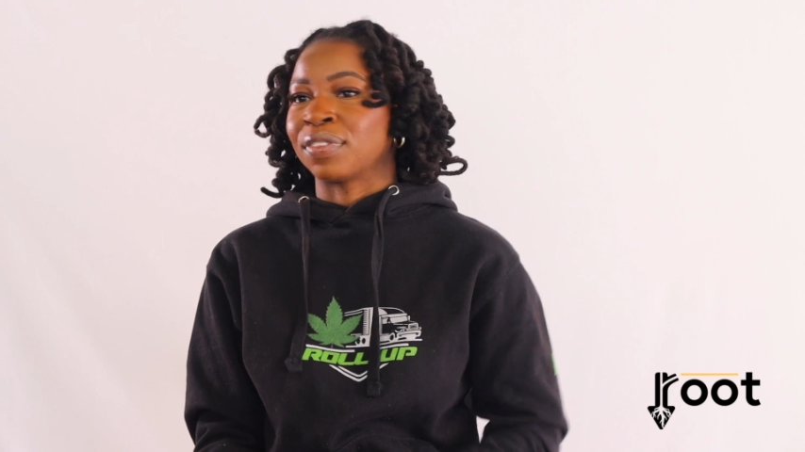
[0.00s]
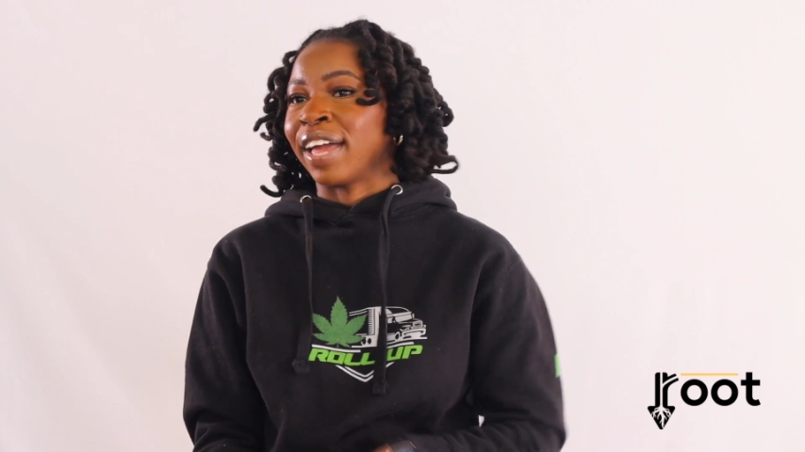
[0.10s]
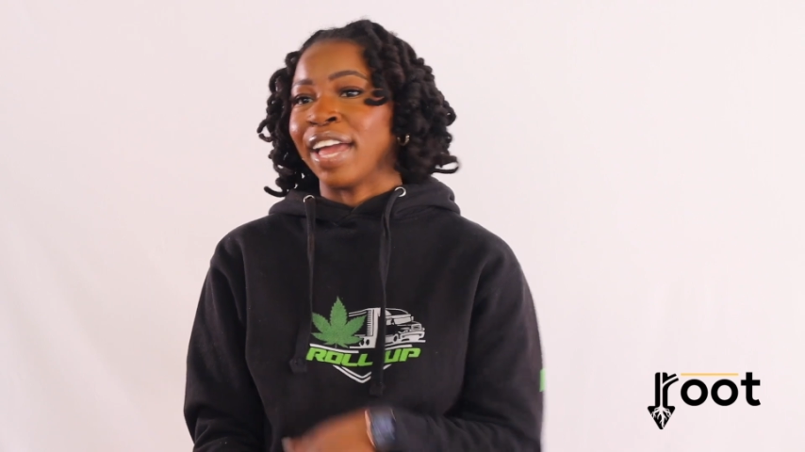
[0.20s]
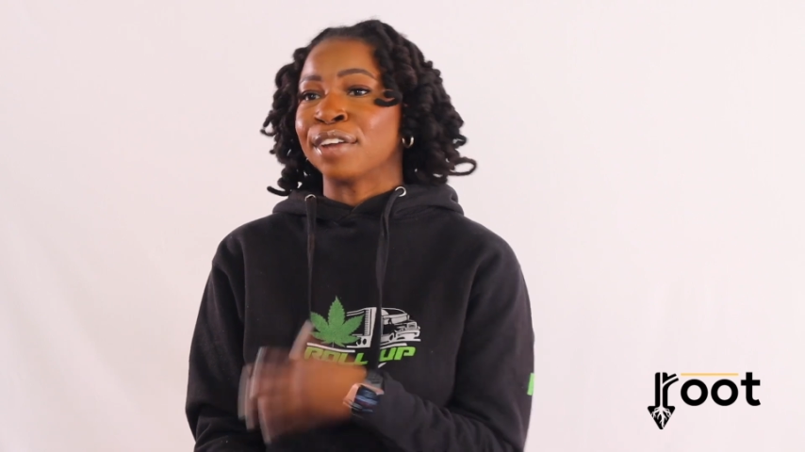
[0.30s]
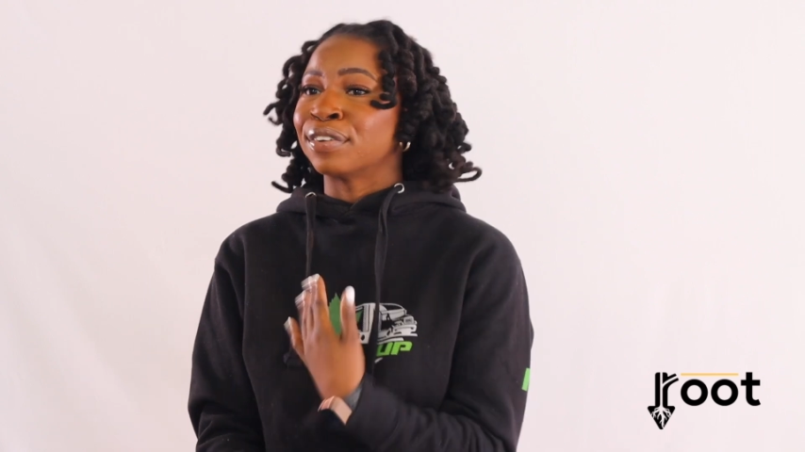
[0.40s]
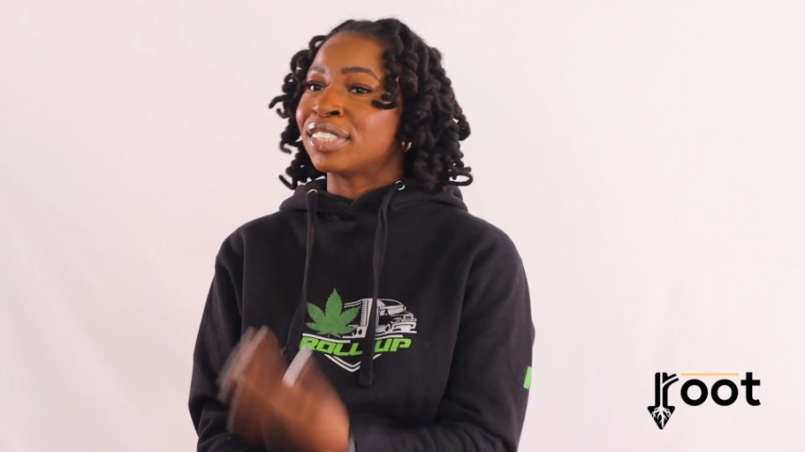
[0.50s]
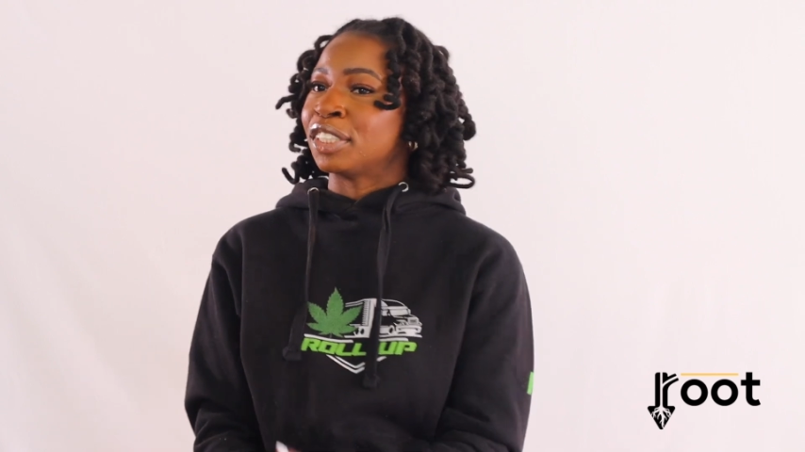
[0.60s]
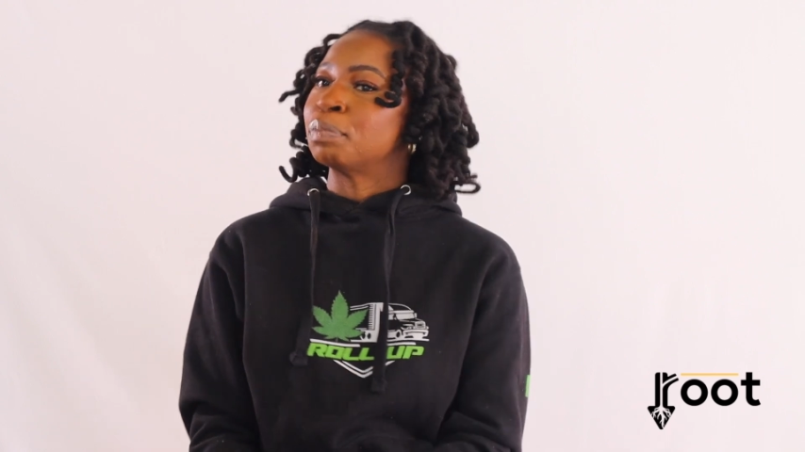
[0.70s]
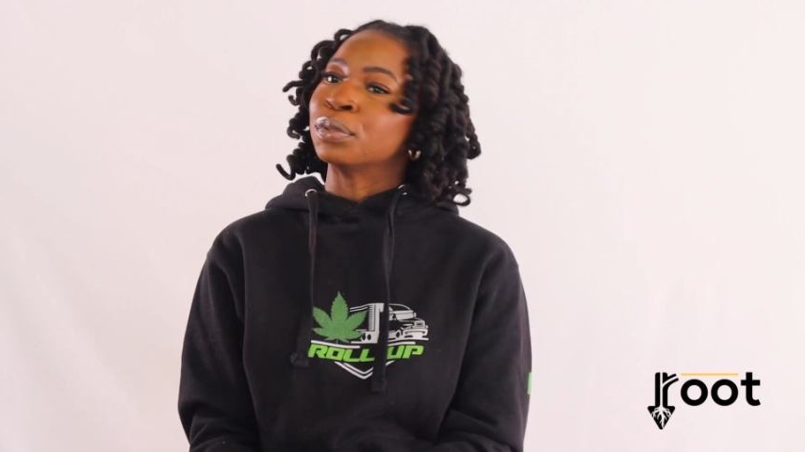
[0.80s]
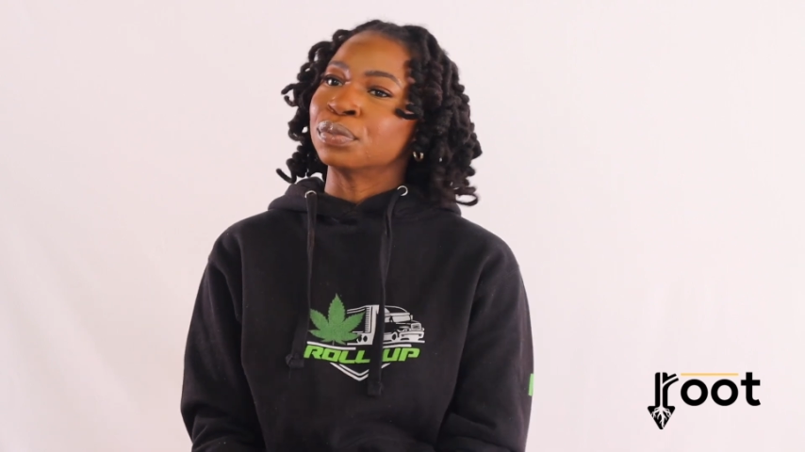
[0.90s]
that
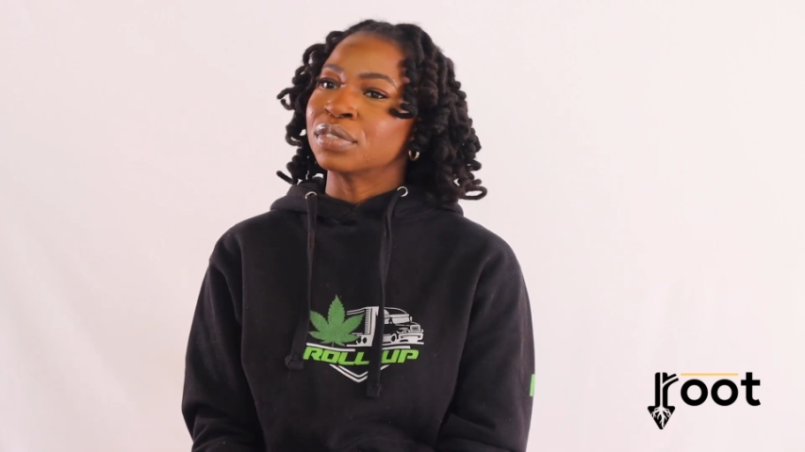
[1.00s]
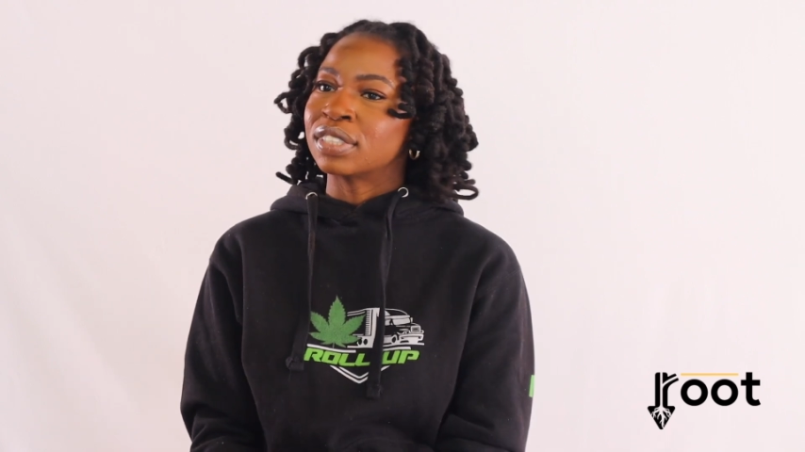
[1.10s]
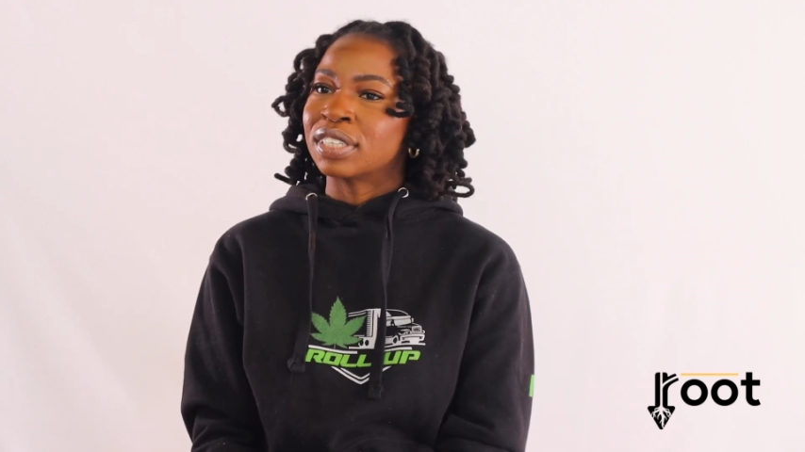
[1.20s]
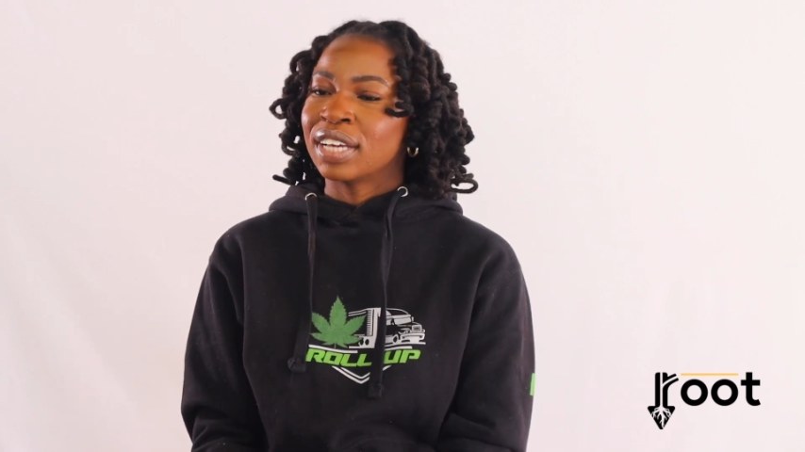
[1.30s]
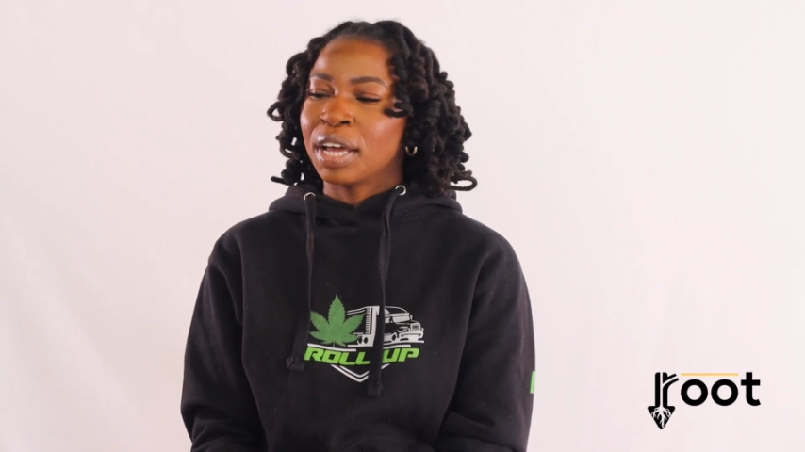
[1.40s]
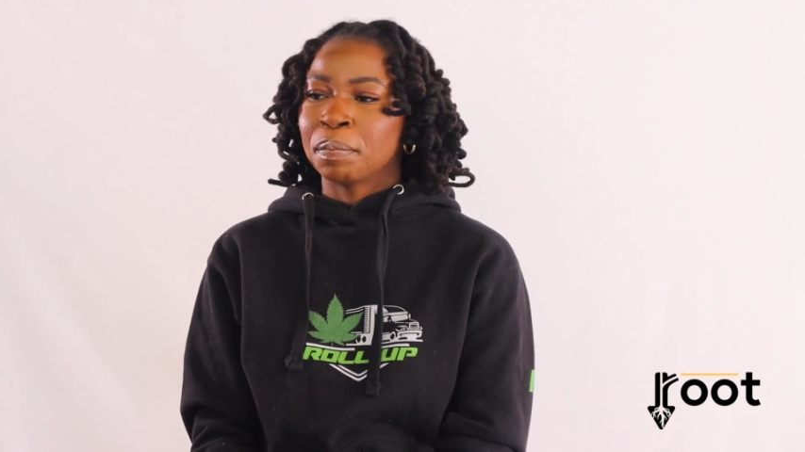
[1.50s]
energy boost,